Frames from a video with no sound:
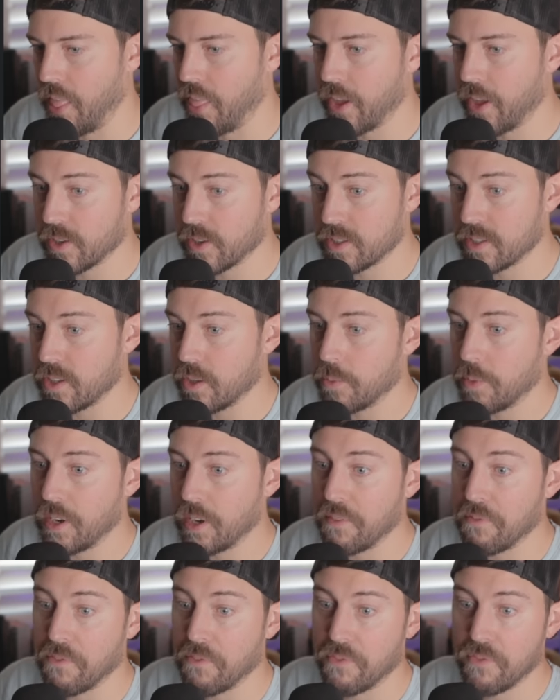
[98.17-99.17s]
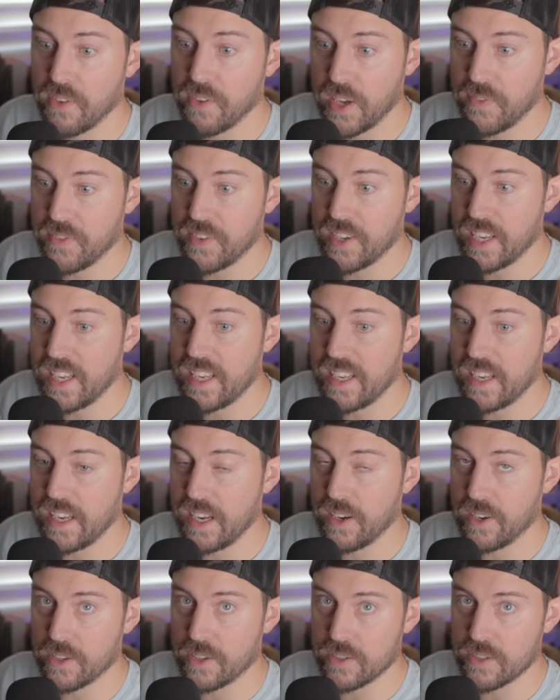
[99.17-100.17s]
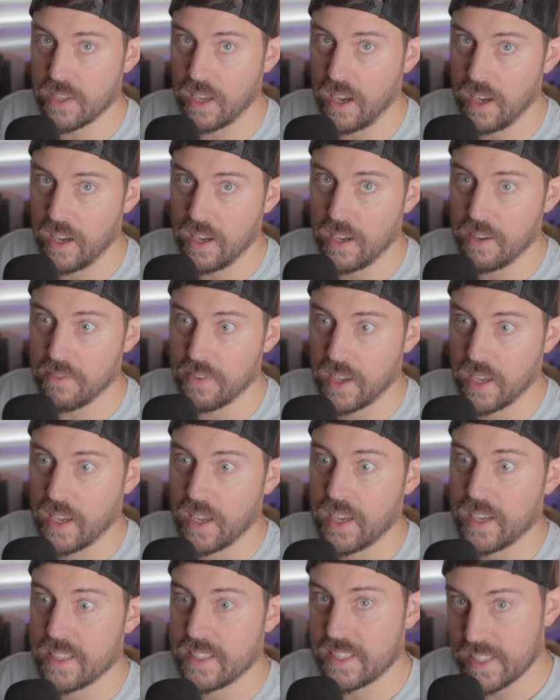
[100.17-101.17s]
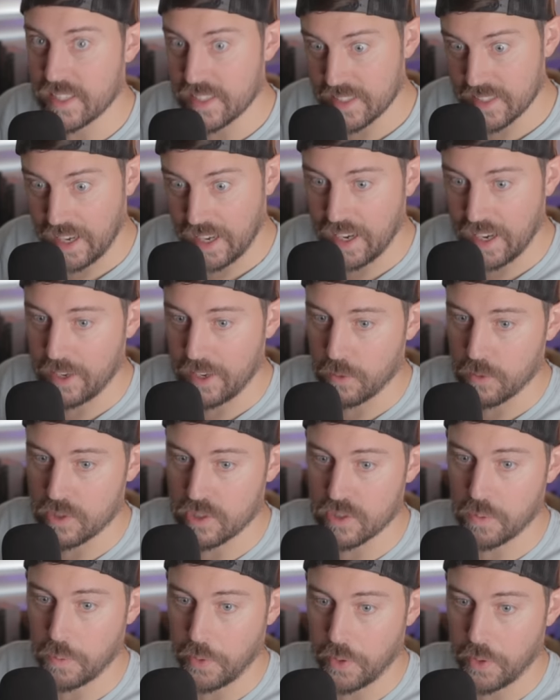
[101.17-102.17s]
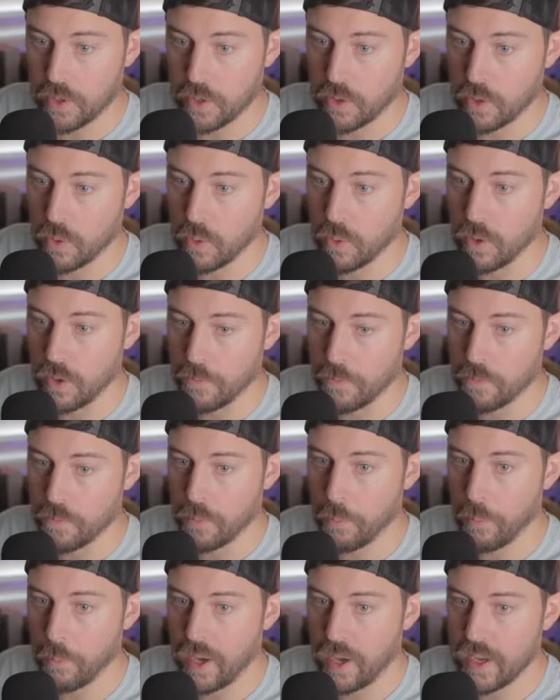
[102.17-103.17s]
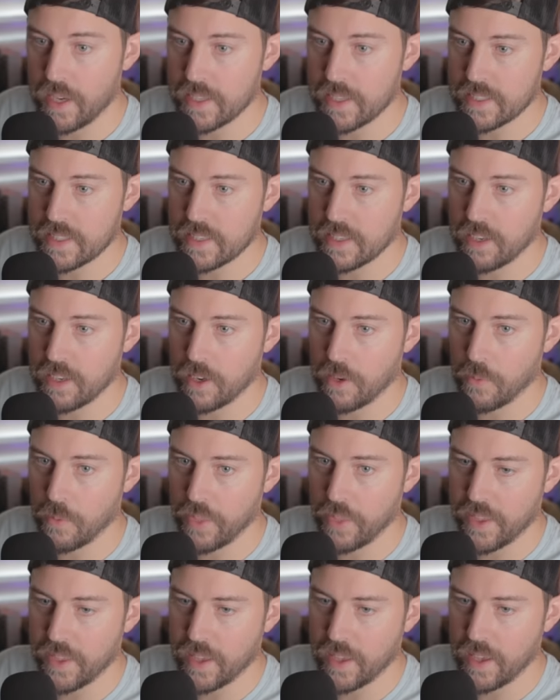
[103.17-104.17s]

they're celebrating 50 years of design, which is pretty cool. But, you know,